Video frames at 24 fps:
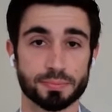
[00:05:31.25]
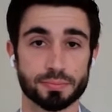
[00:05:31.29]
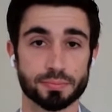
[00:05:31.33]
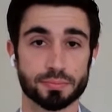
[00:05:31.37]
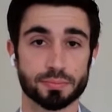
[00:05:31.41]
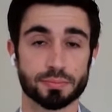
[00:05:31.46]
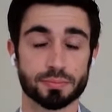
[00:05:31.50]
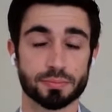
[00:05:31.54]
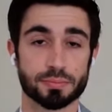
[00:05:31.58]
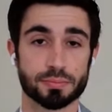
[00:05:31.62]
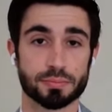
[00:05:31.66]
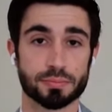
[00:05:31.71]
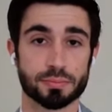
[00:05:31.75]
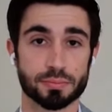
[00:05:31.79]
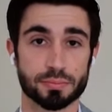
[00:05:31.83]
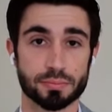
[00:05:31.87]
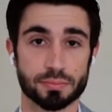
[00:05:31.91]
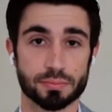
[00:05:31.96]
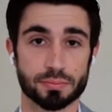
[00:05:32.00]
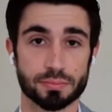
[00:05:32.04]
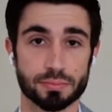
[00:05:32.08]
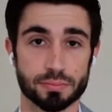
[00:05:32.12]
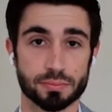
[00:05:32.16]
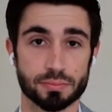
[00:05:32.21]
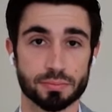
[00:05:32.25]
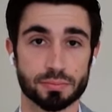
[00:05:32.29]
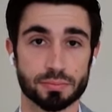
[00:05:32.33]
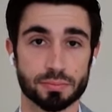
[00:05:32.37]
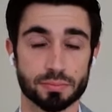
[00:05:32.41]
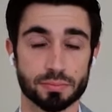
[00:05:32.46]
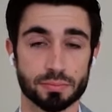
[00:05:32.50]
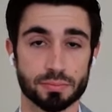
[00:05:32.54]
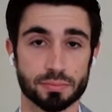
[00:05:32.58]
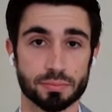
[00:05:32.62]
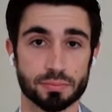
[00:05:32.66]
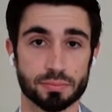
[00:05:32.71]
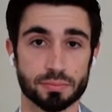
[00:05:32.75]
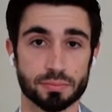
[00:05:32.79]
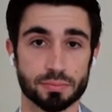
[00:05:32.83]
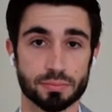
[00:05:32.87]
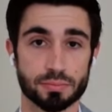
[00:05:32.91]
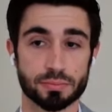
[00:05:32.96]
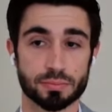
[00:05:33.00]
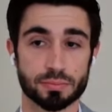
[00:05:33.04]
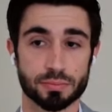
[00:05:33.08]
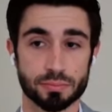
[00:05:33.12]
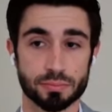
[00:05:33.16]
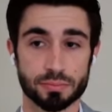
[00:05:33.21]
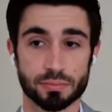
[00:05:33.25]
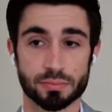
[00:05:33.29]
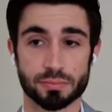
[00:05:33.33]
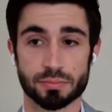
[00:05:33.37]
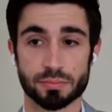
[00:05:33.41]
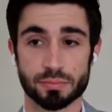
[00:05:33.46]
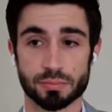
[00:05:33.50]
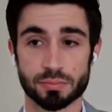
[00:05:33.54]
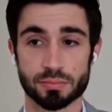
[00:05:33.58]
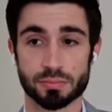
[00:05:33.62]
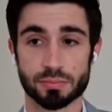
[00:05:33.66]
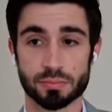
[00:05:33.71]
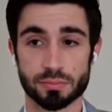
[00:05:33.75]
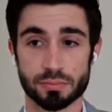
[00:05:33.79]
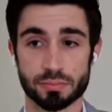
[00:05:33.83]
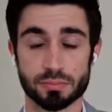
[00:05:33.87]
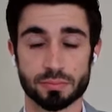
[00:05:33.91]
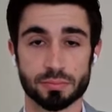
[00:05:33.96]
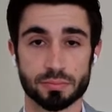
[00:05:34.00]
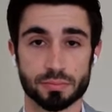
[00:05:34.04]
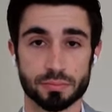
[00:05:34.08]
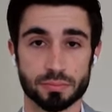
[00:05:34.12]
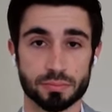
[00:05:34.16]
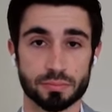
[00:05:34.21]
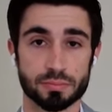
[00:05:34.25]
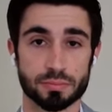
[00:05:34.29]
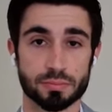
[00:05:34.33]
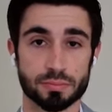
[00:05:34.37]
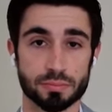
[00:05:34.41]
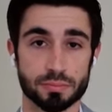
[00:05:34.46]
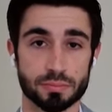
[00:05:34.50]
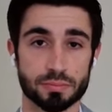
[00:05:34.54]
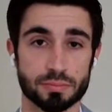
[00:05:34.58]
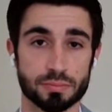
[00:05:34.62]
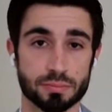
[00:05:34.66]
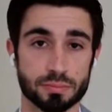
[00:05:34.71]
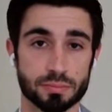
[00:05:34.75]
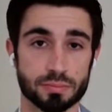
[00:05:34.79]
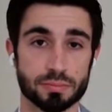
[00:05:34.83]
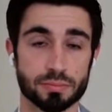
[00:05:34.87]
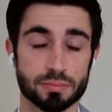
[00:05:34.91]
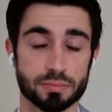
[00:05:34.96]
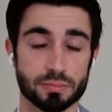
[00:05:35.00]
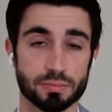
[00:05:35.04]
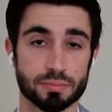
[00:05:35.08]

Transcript: (silent)